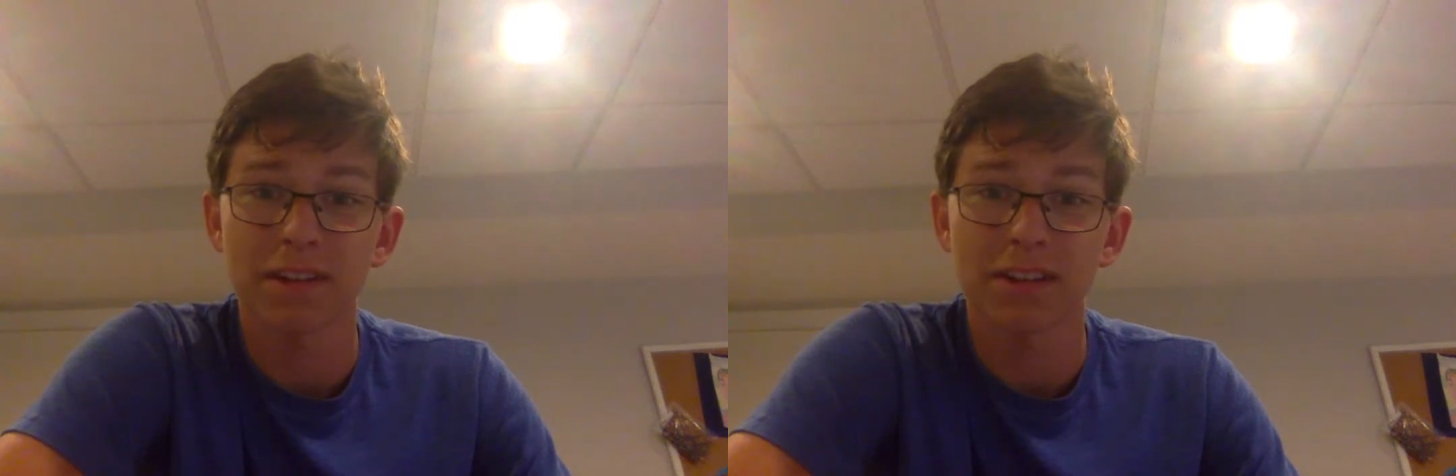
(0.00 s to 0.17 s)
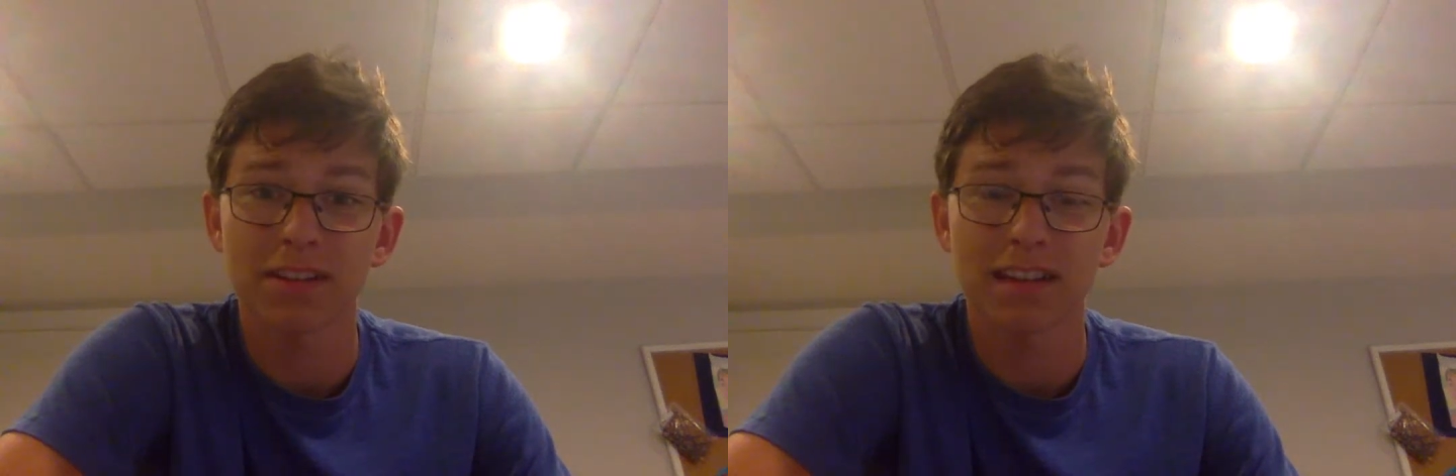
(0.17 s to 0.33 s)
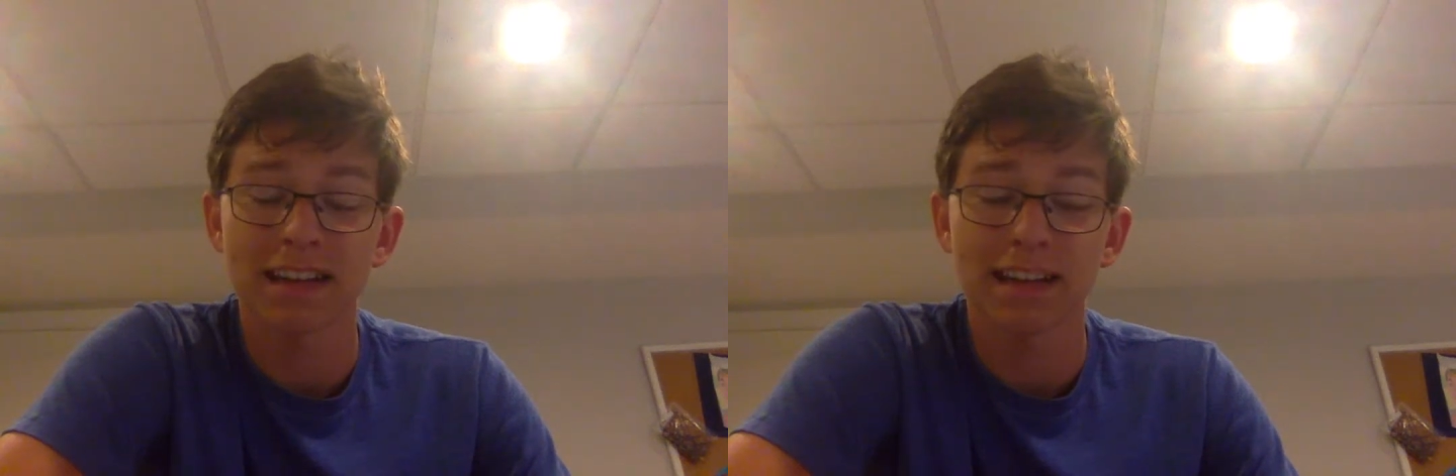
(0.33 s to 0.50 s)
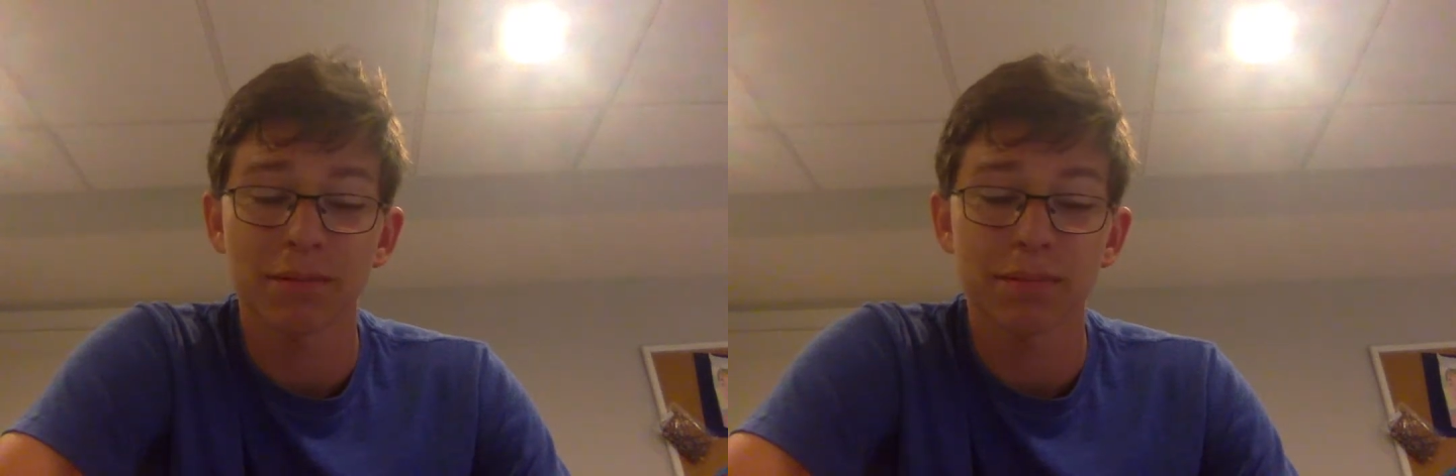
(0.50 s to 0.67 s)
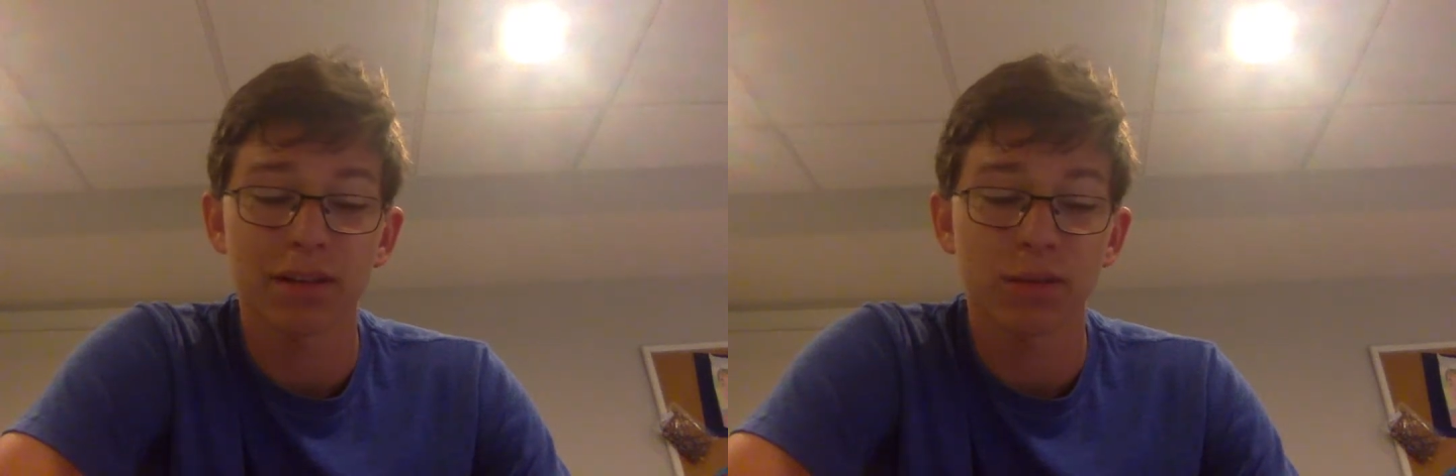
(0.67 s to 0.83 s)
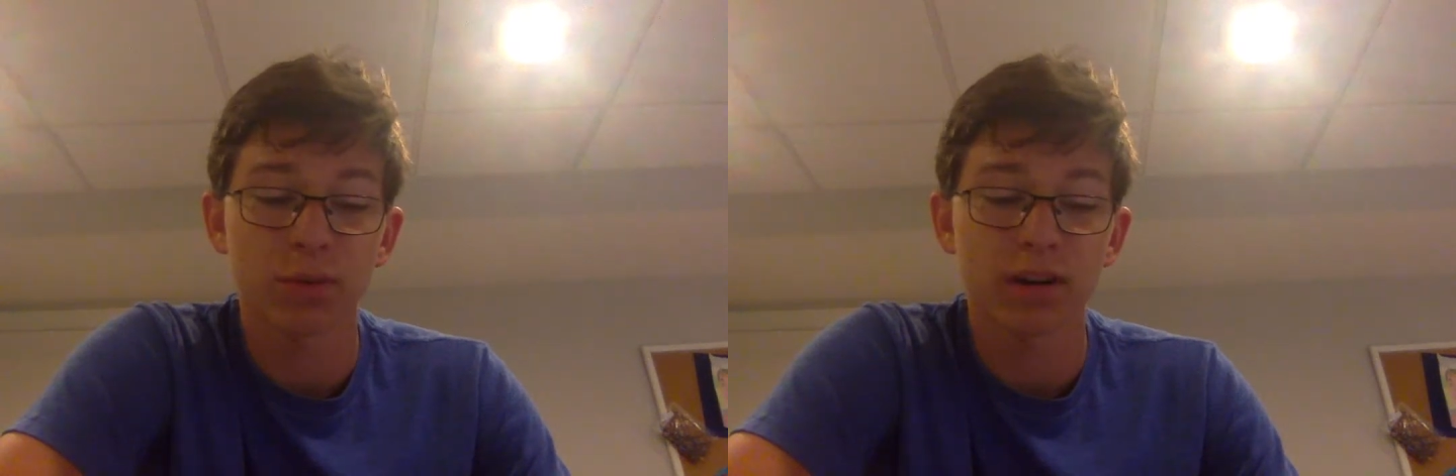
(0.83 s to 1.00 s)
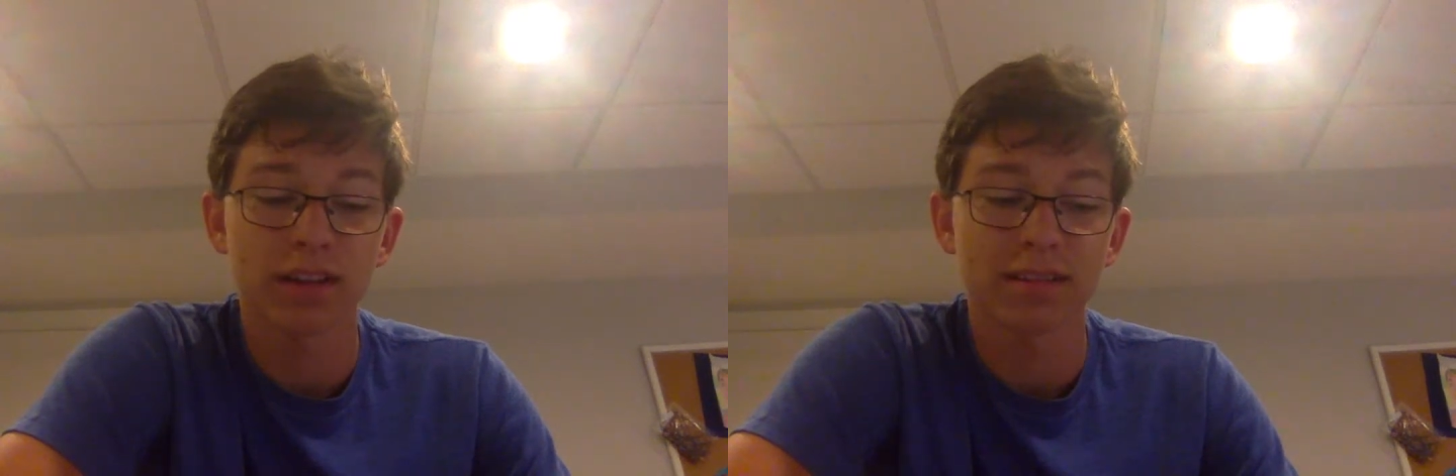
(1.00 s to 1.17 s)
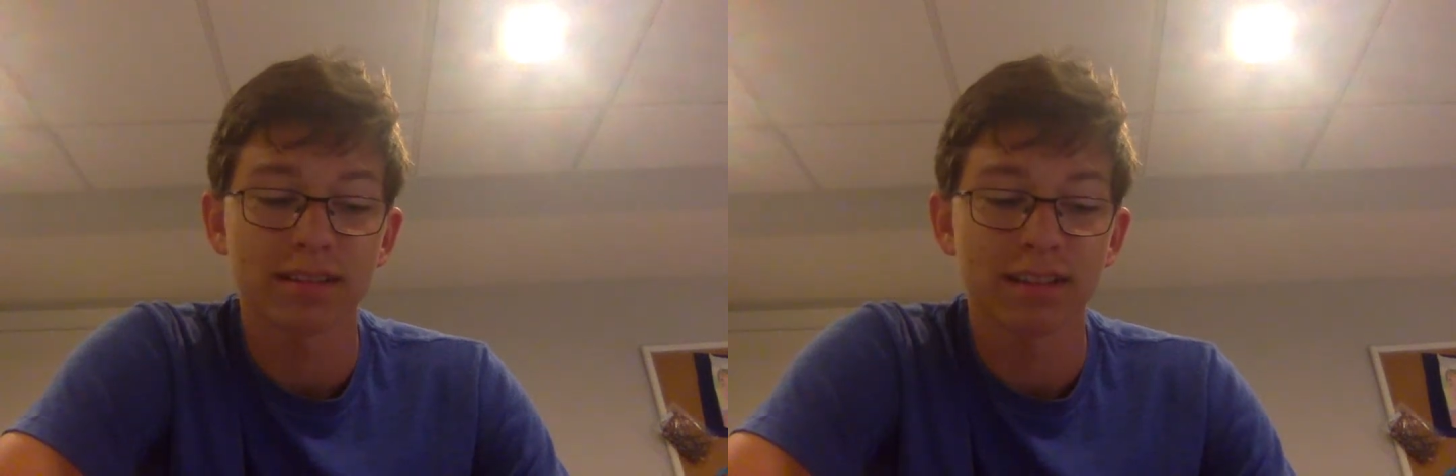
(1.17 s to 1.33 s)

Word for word: figured that out, by the way.